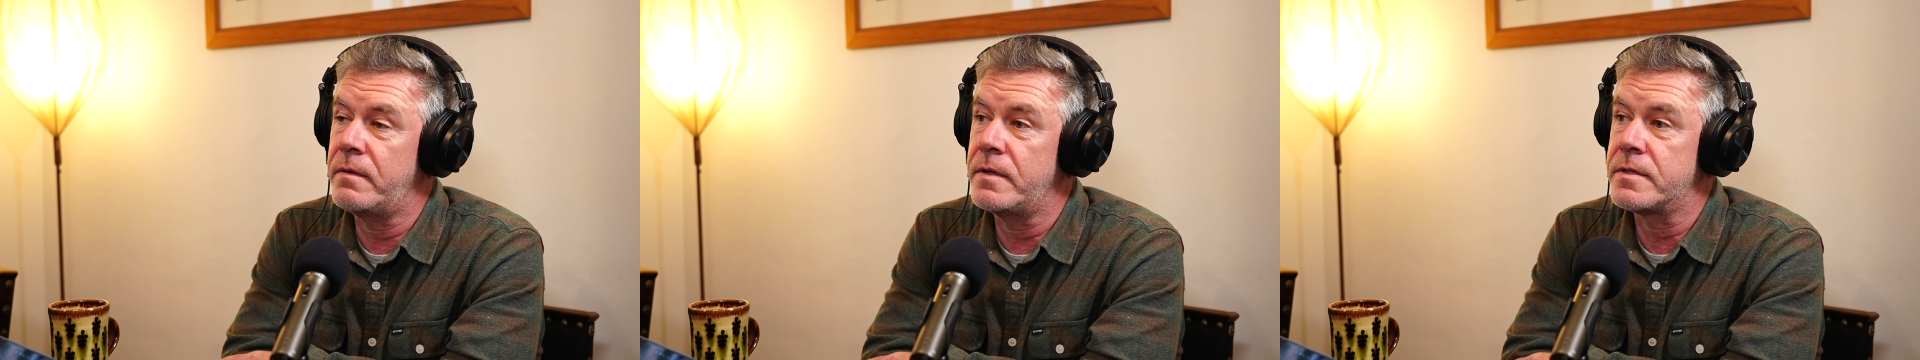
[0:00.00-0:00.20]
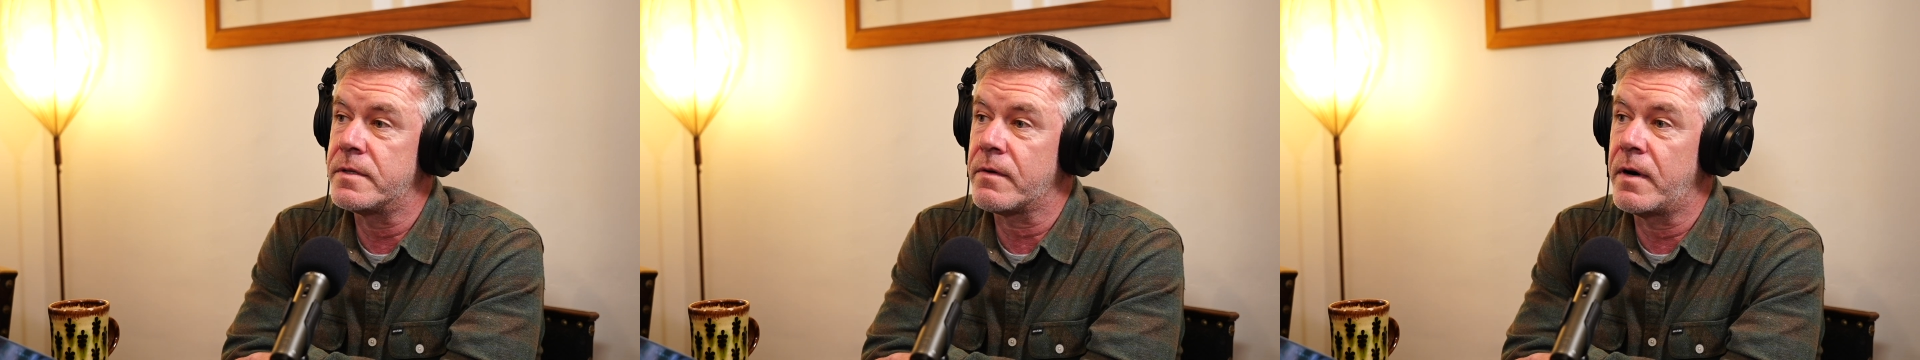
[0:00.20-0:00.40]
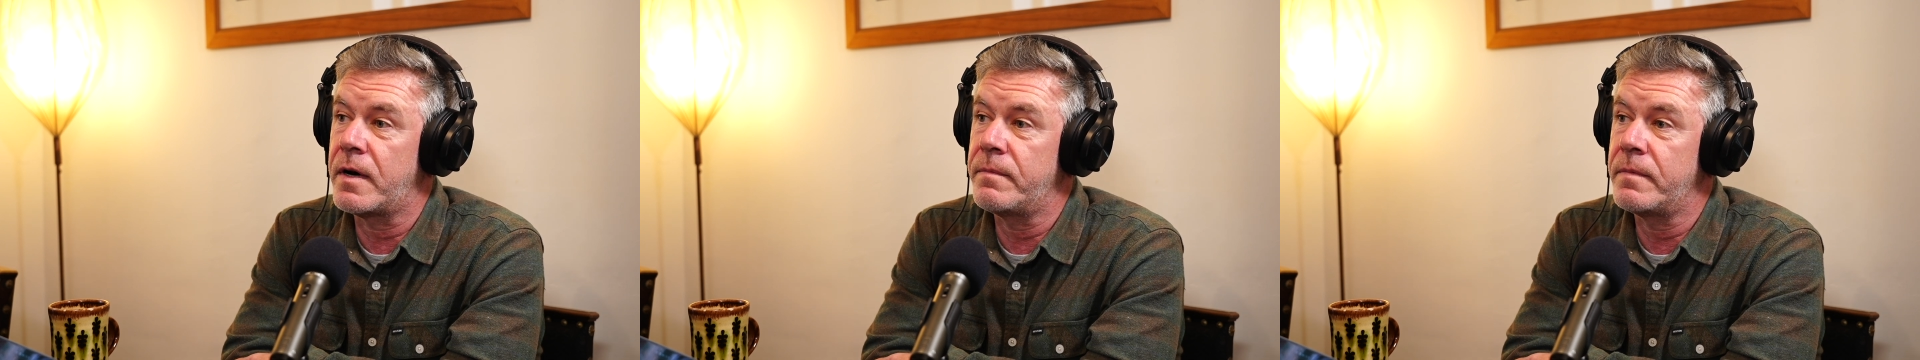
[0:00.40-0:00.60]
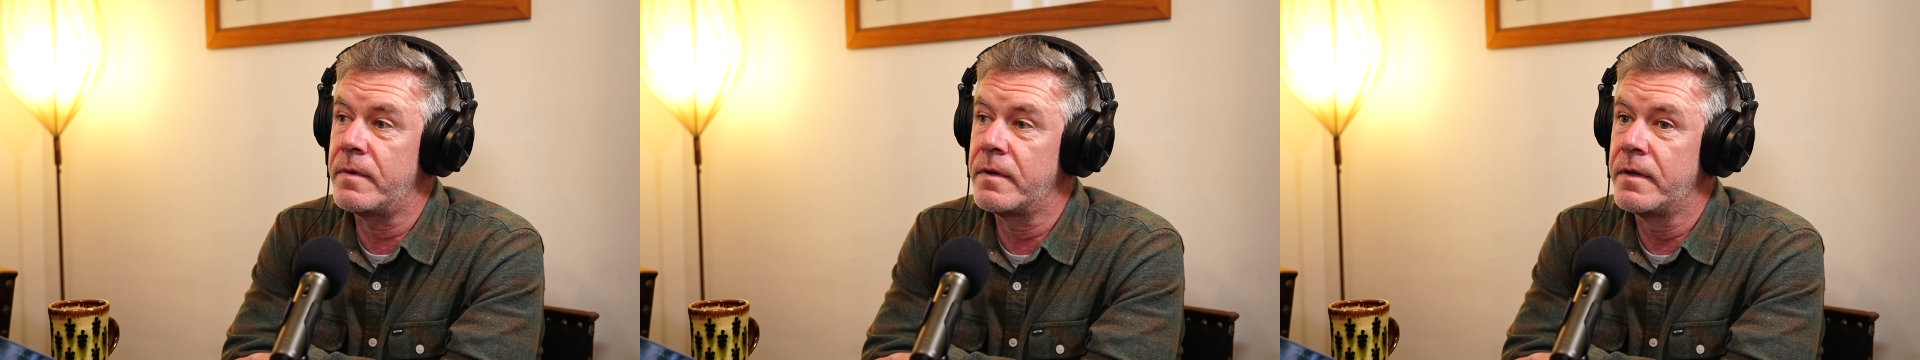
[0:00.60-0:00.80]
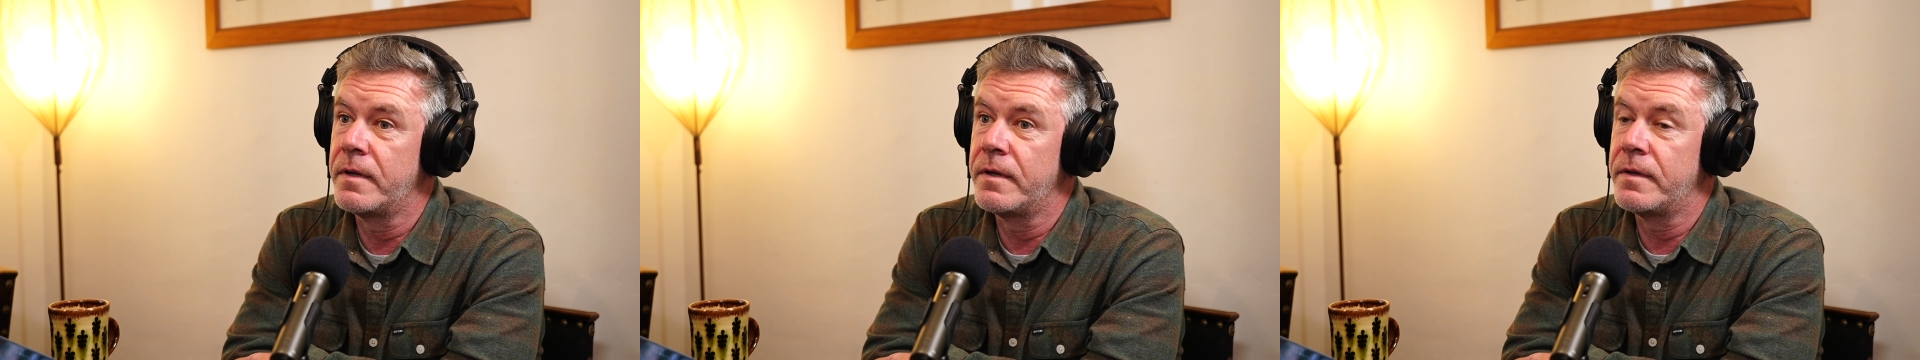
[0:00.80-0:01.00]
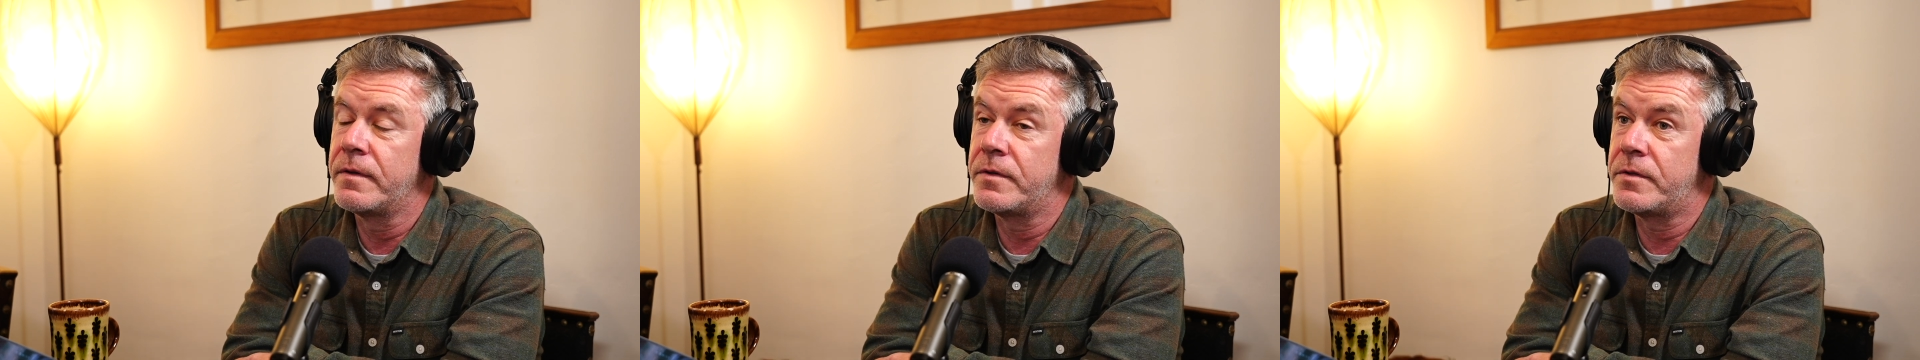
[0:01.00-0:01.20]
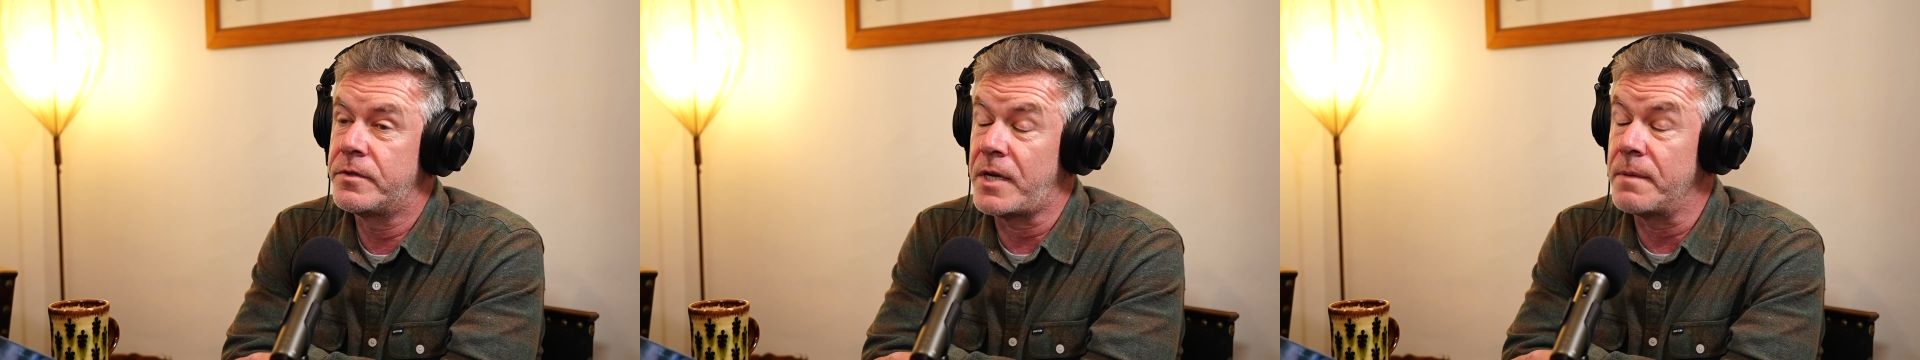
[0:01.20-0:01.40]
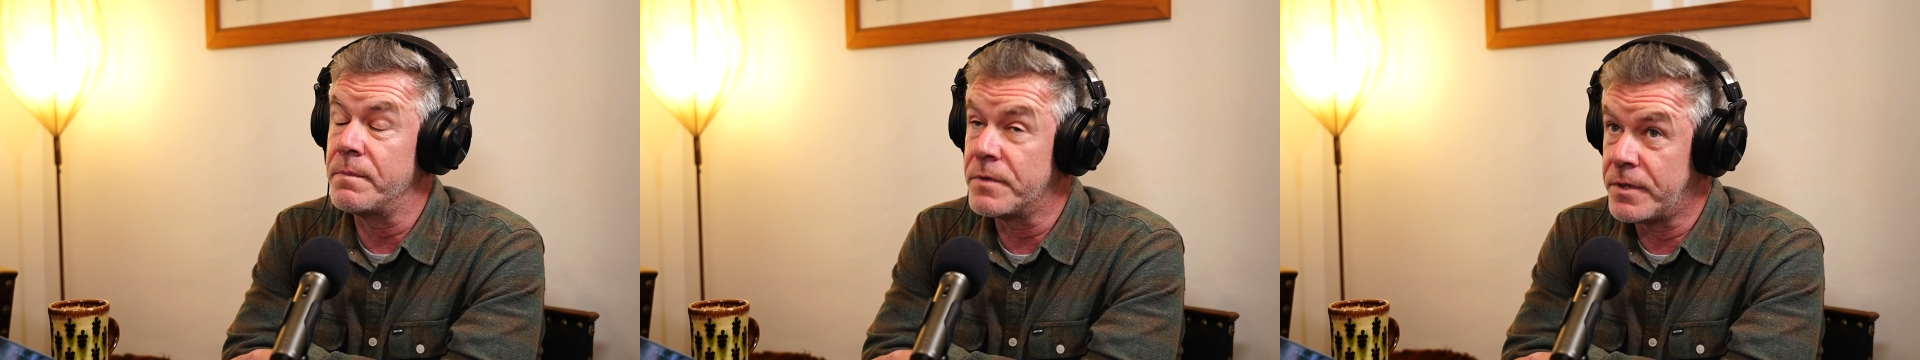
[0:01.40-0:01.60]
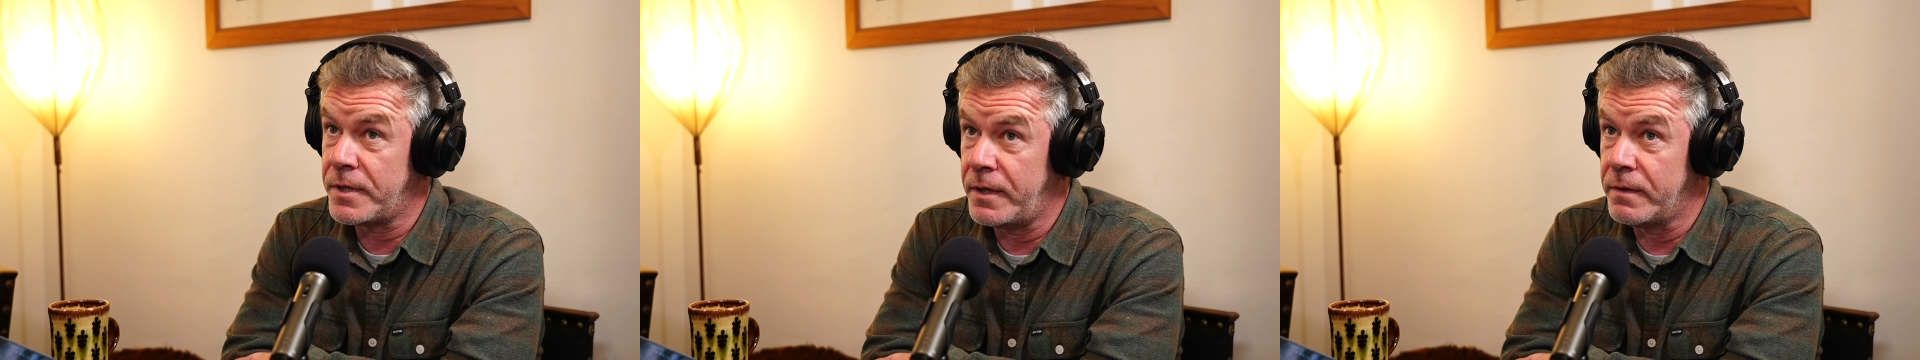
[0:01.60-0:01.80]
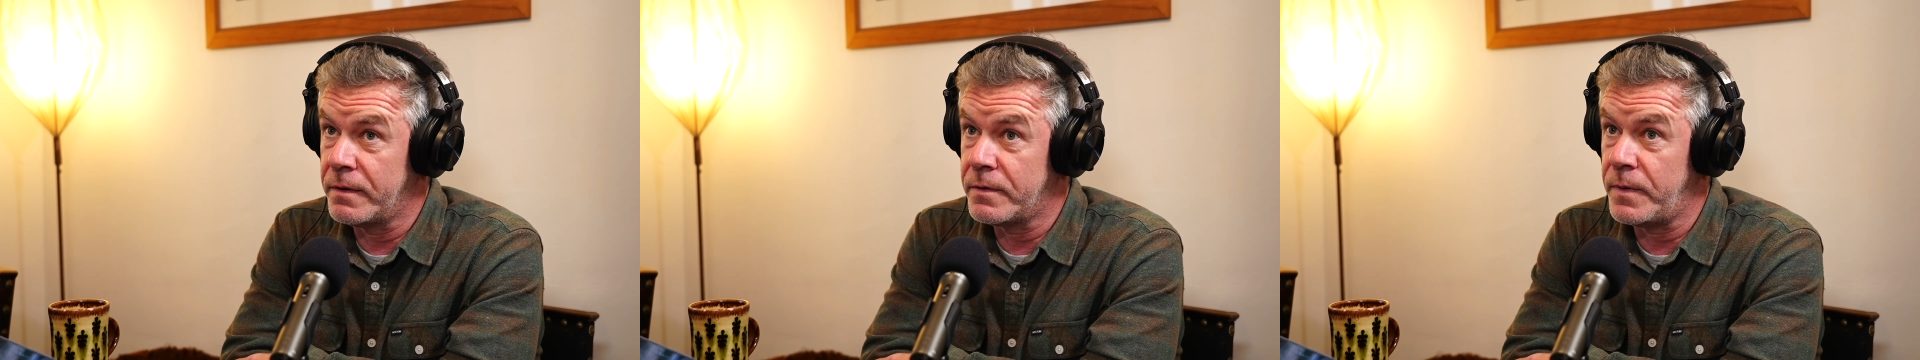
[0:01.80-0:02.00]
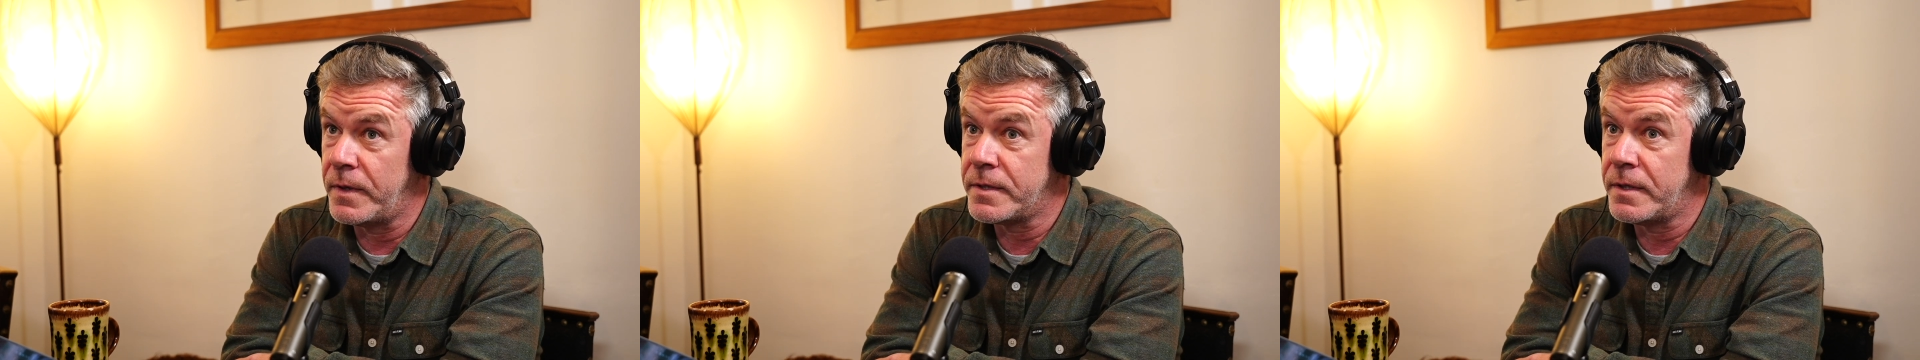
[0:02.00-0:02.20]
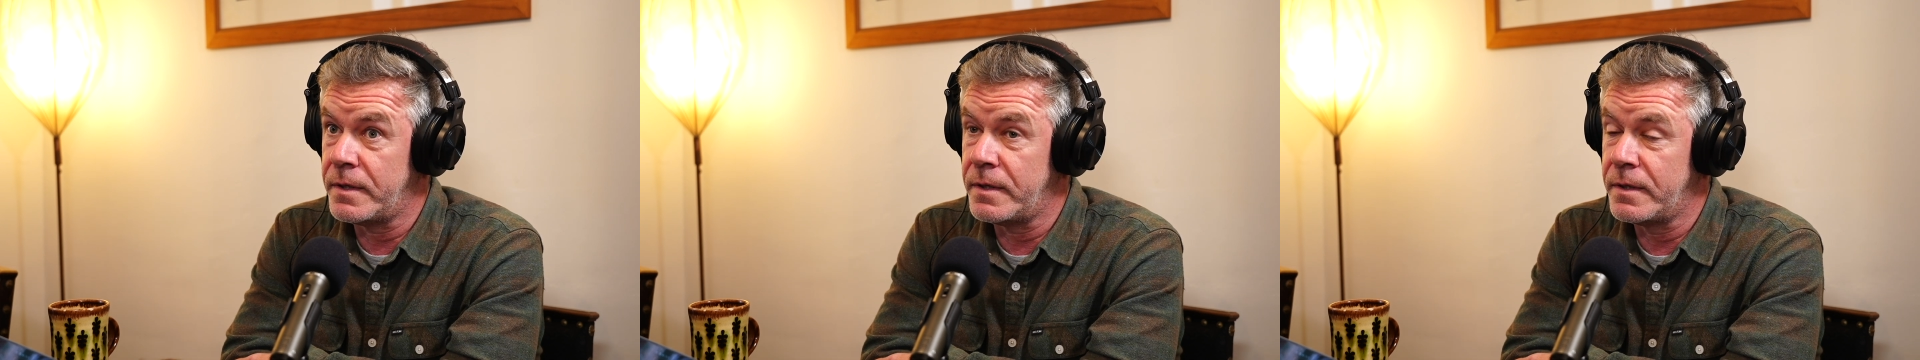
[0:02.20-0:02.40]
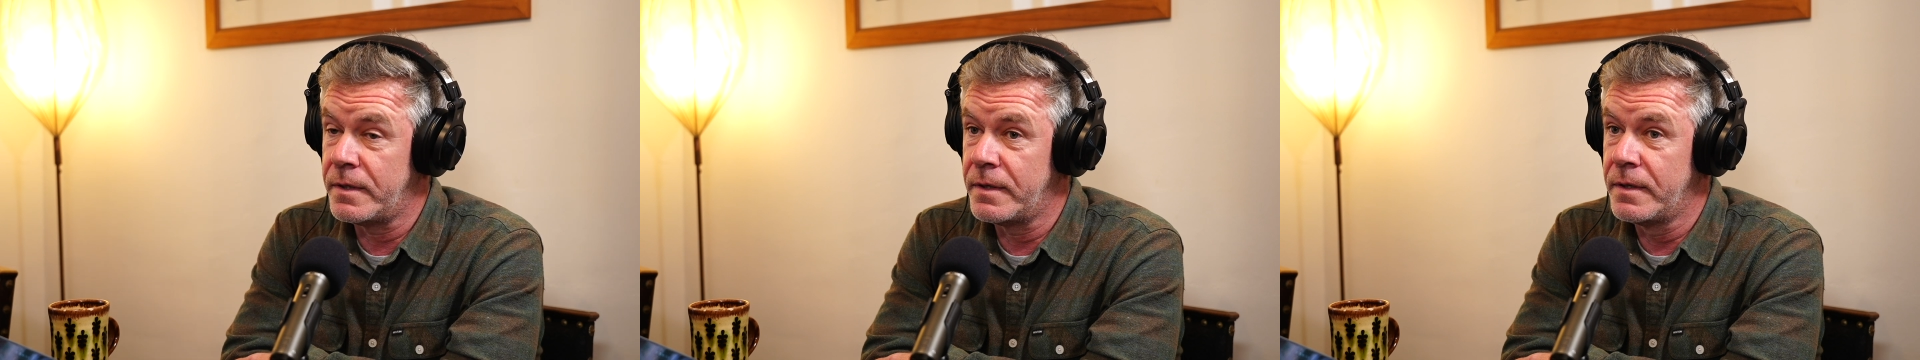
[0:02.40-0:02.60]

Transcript: Instagram, James Cheadle, Twitter.